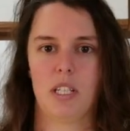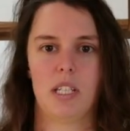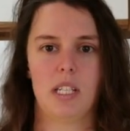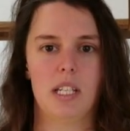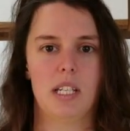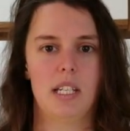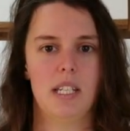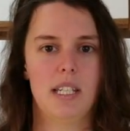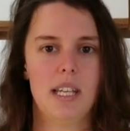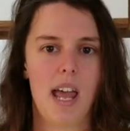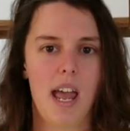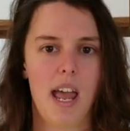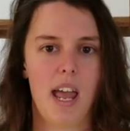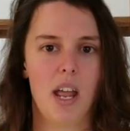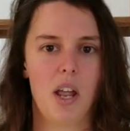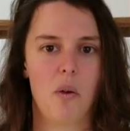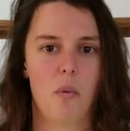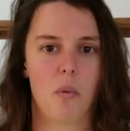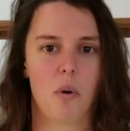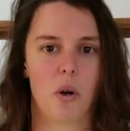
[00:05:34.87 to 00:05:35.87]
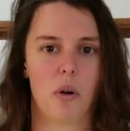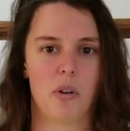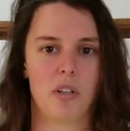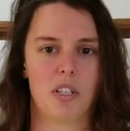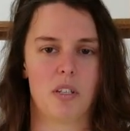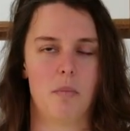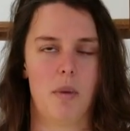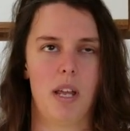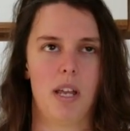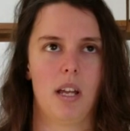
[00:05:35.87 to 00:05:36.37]
Today, we're going
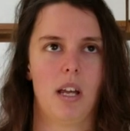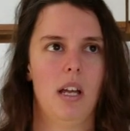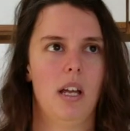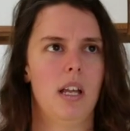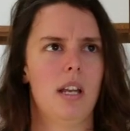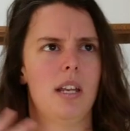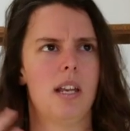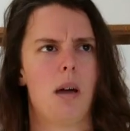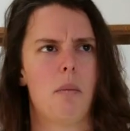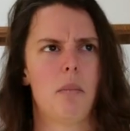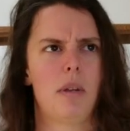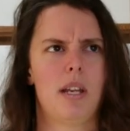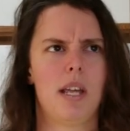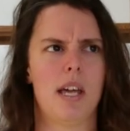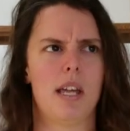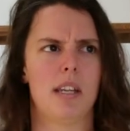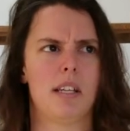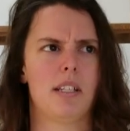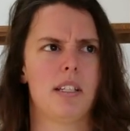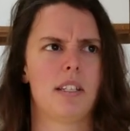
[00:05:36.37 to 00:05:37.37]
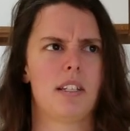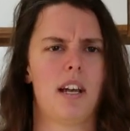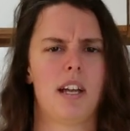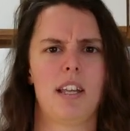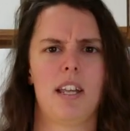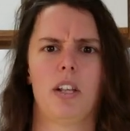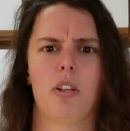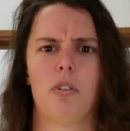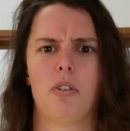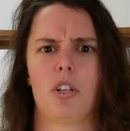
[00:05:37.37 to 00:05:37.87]
to make not bananas, not
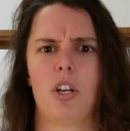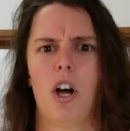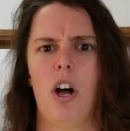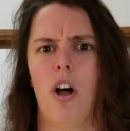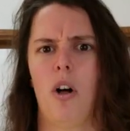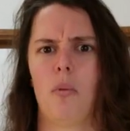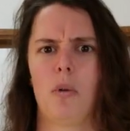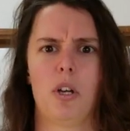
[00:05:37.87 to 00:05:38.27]
yellow dal.